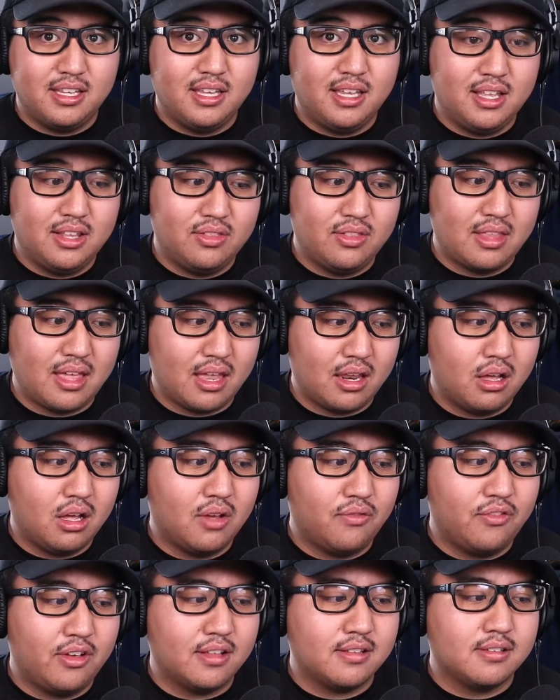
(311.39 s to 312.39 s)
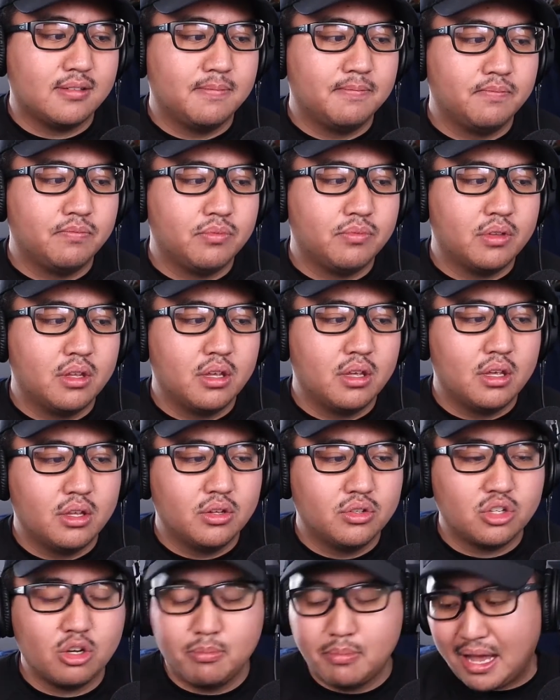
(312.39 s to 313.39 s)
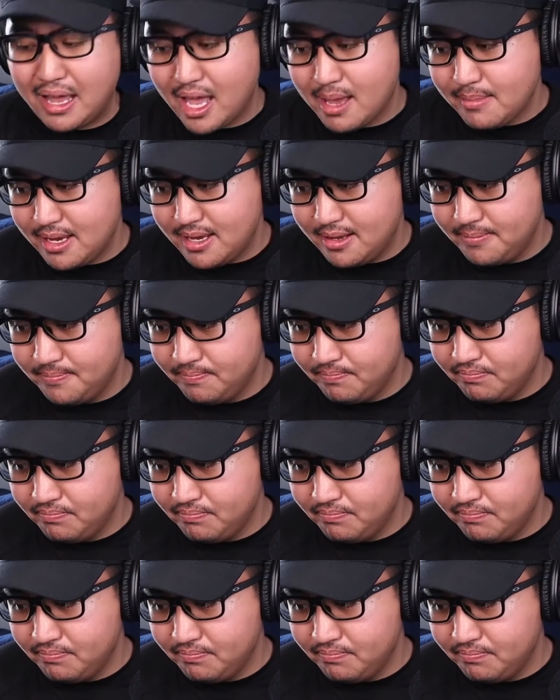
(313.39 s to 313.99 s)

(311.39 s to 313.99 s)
in the offense. So Miami,